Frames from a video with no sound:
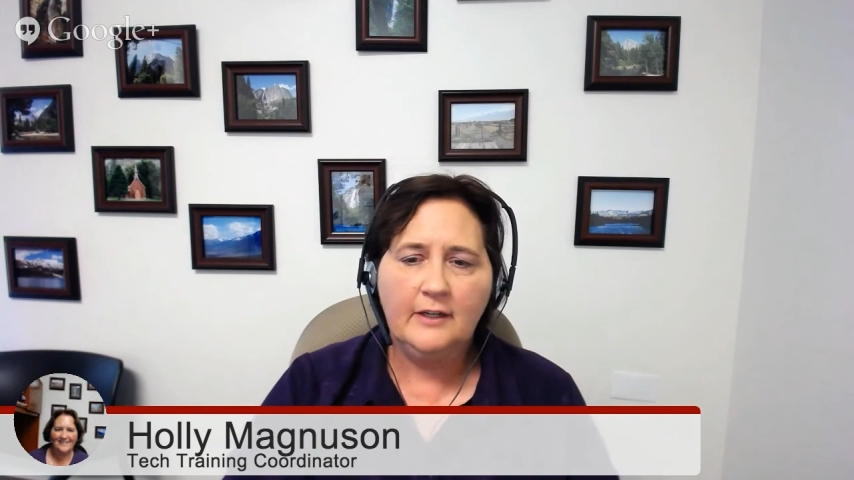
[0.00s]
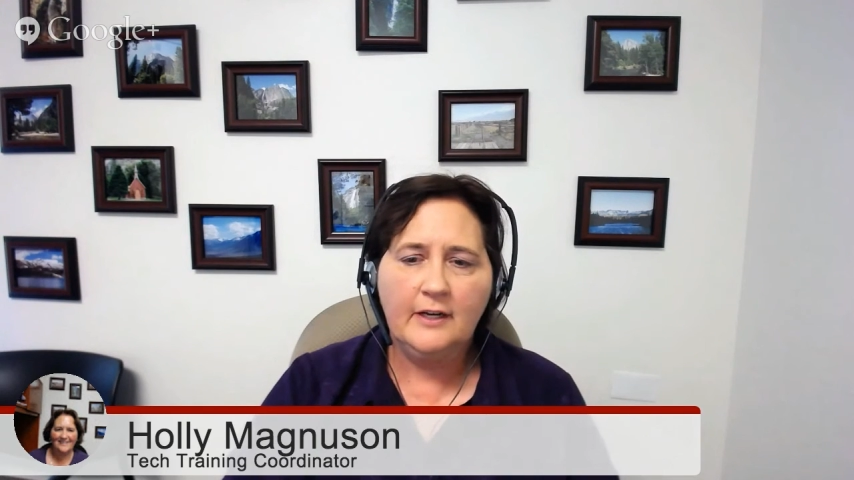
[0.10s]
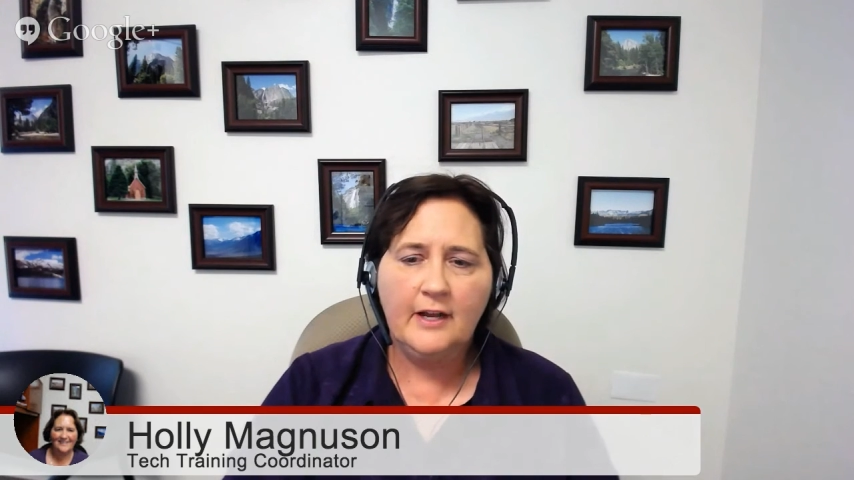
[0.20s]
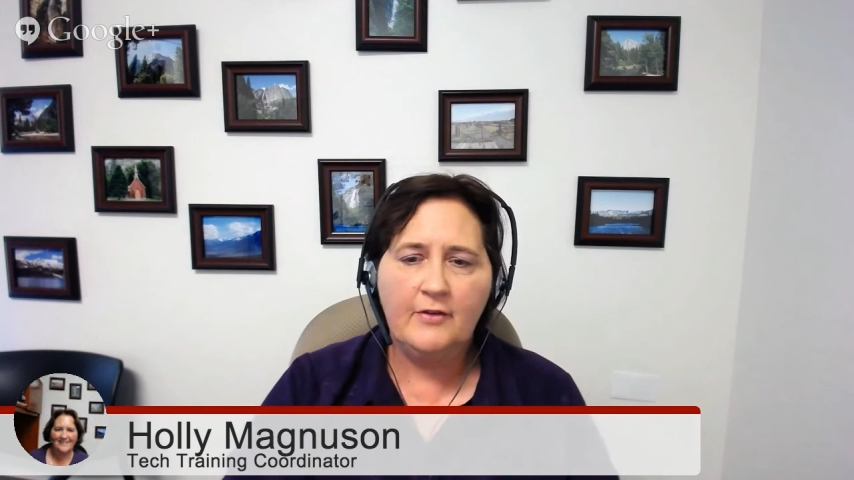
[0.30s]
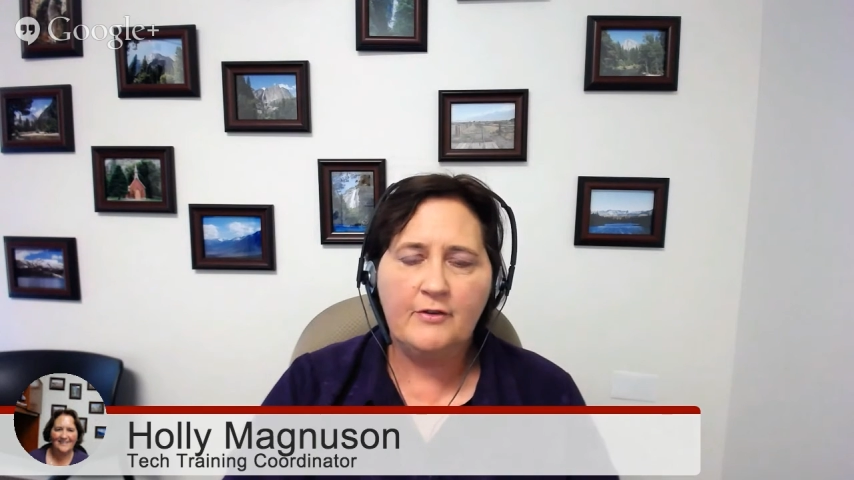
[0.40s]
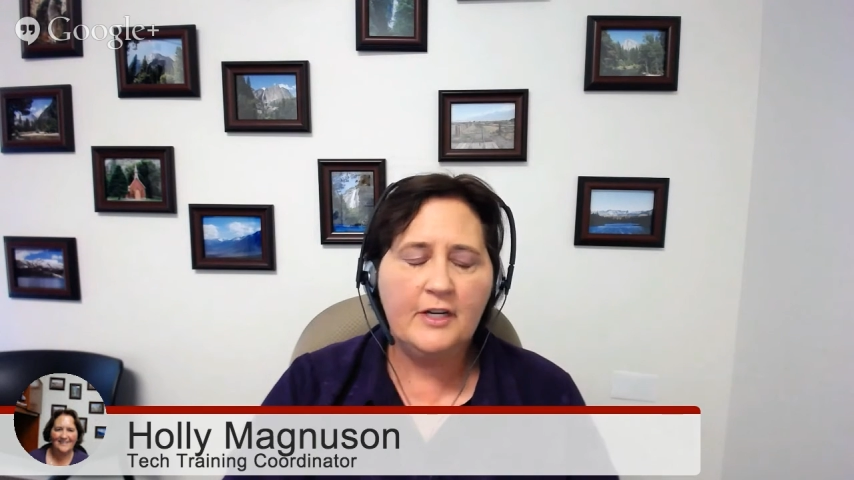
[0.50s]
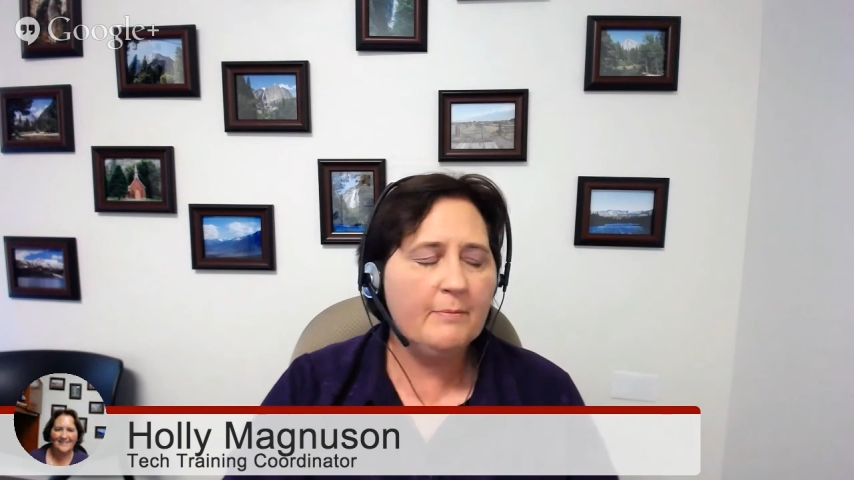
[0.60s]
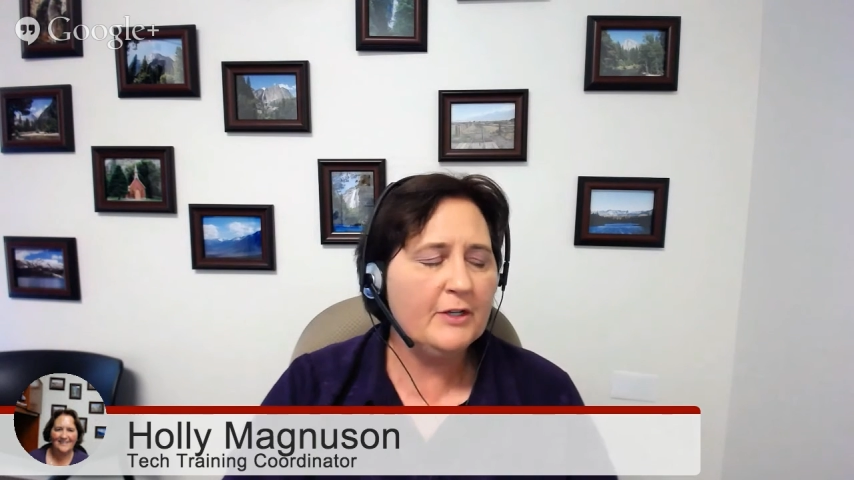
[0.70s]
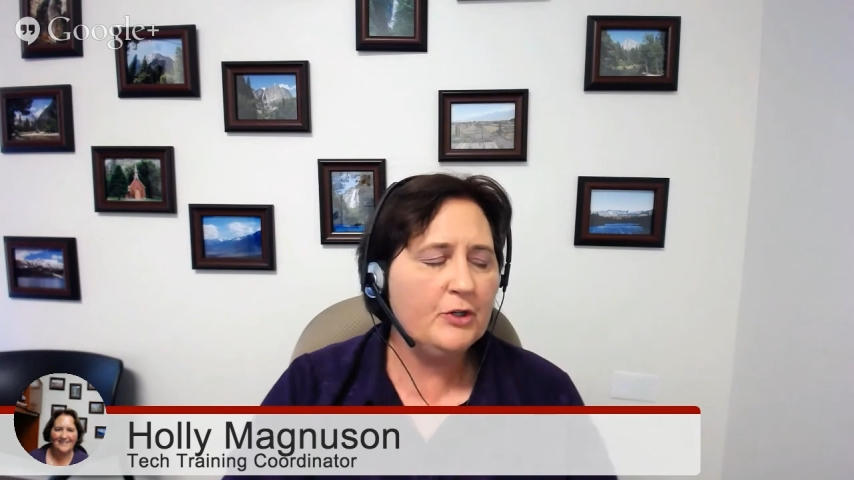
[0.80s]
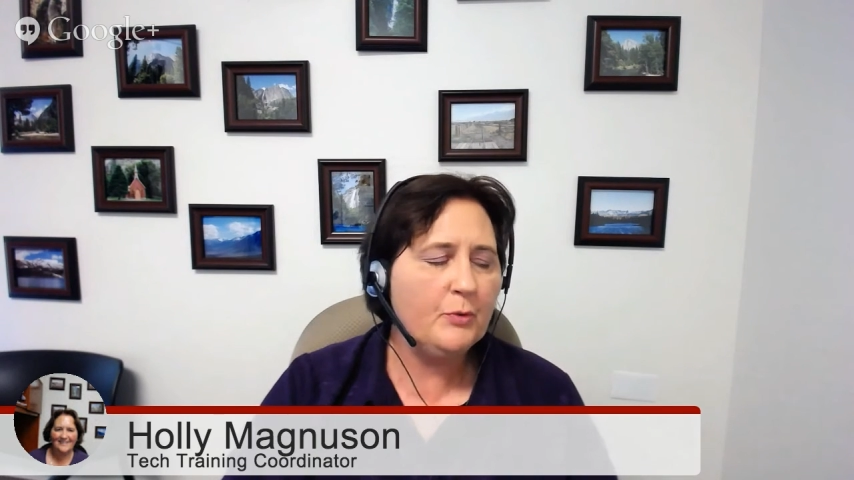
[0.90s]
Any other
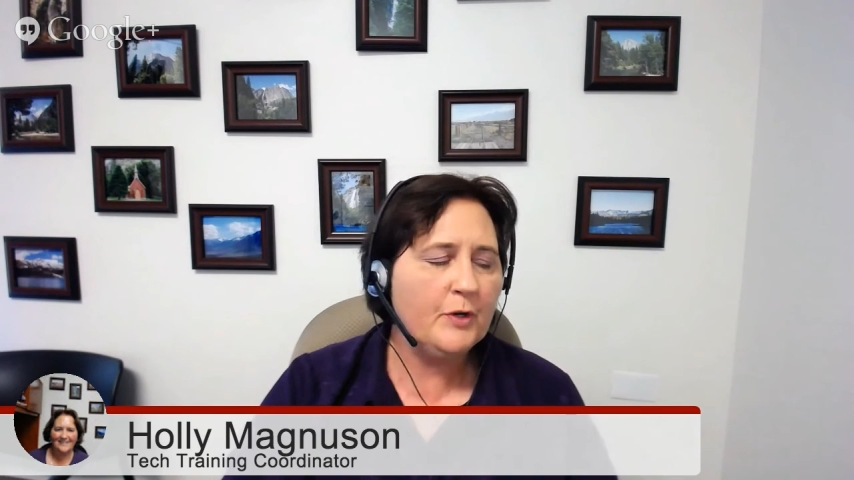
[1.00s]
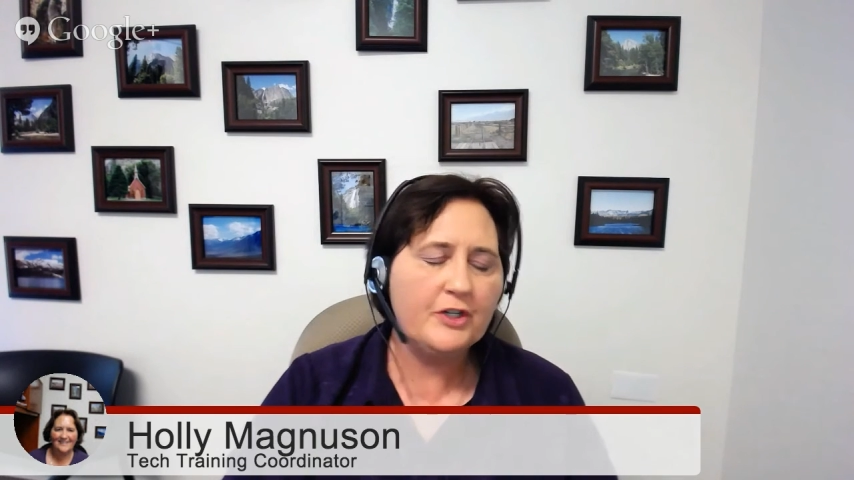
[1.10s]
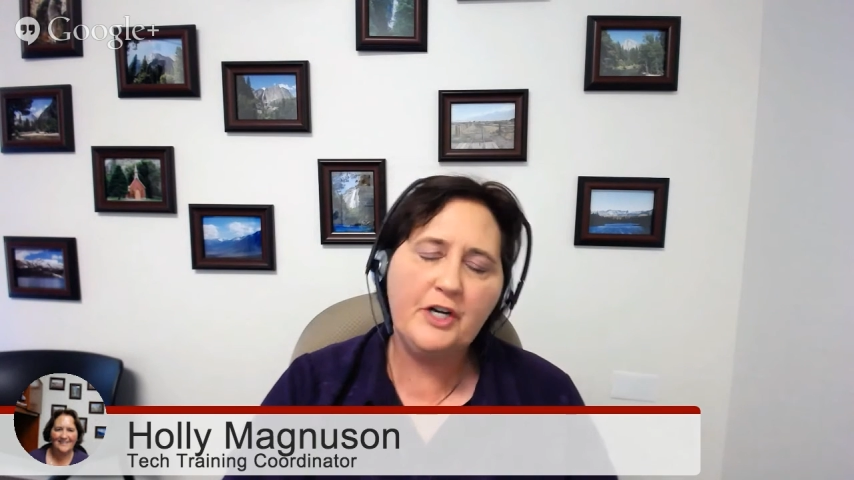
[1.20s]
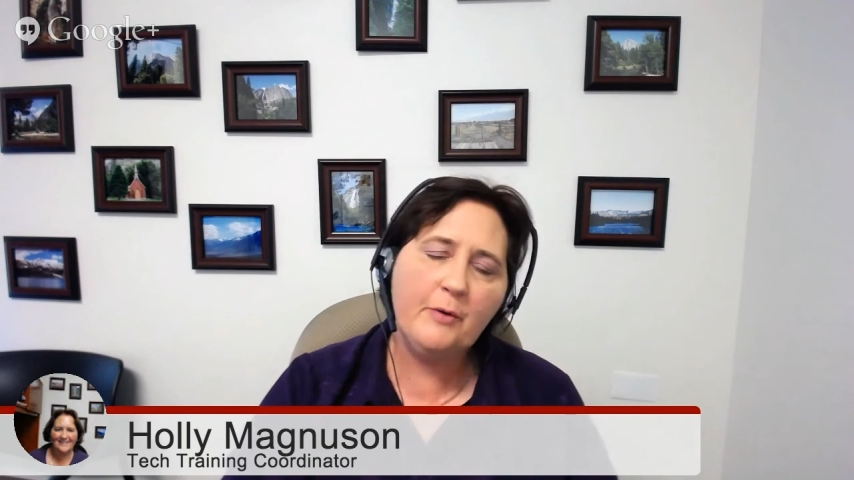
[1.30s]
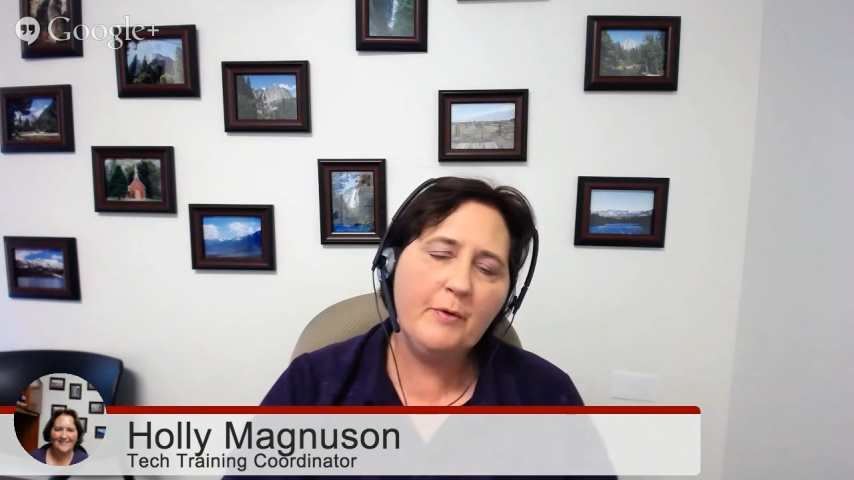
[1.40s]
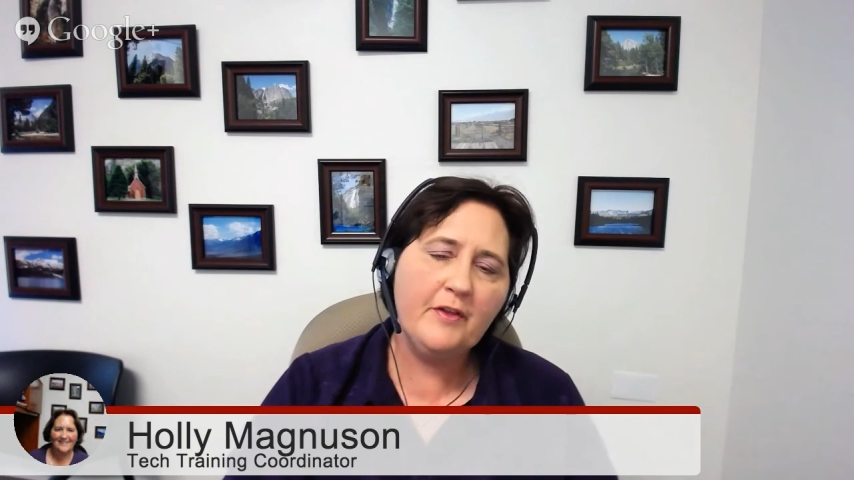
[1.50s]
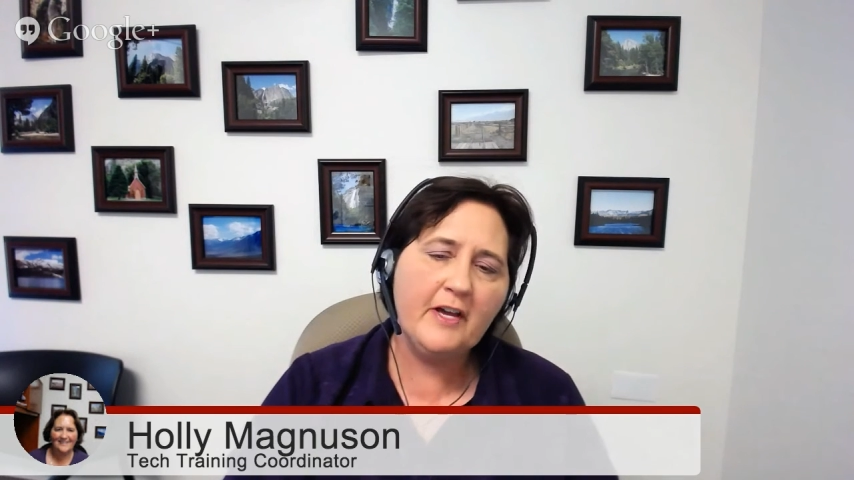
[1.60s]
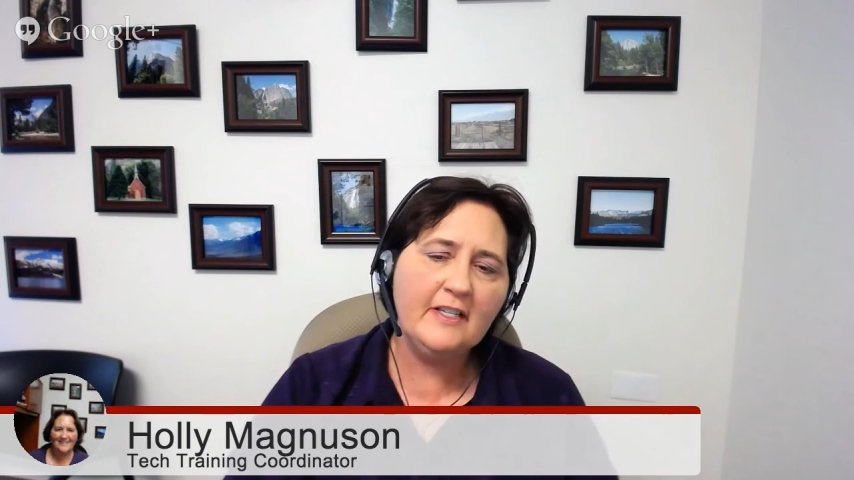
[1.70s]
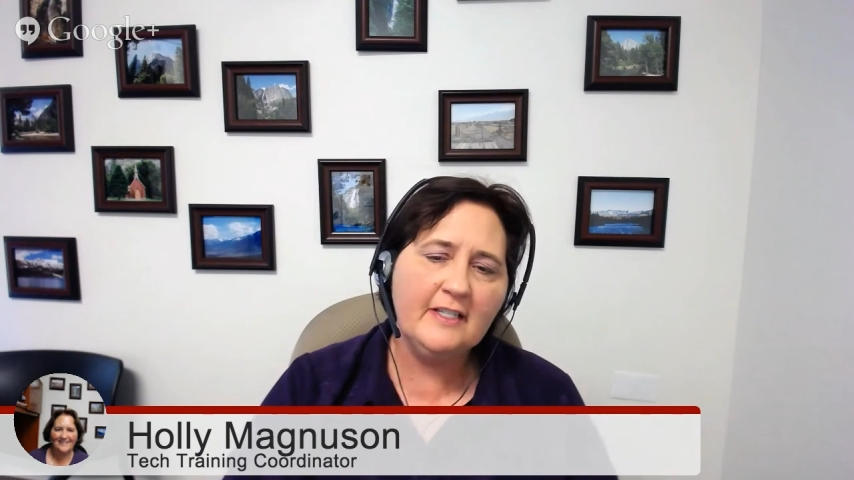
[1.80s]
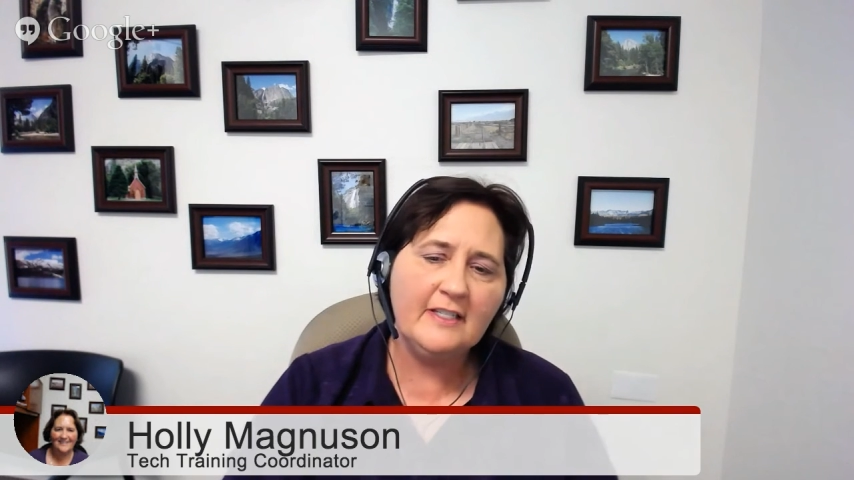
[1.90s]
tidbits you want to share with
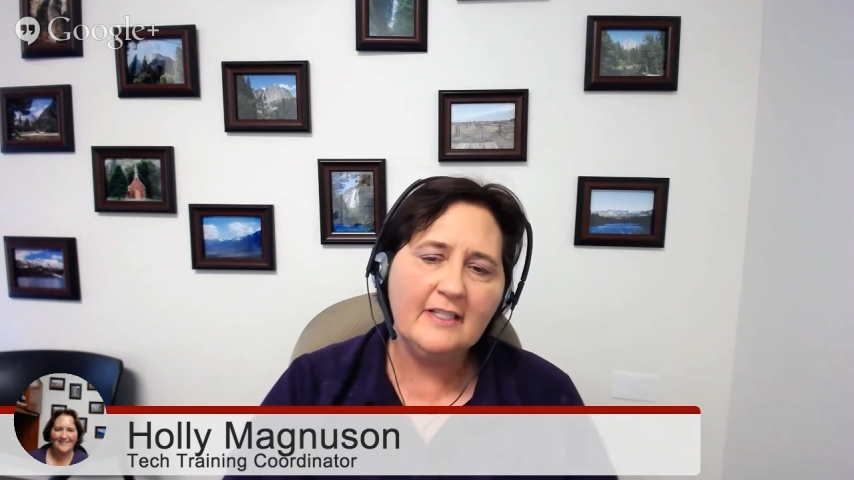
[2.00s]
us?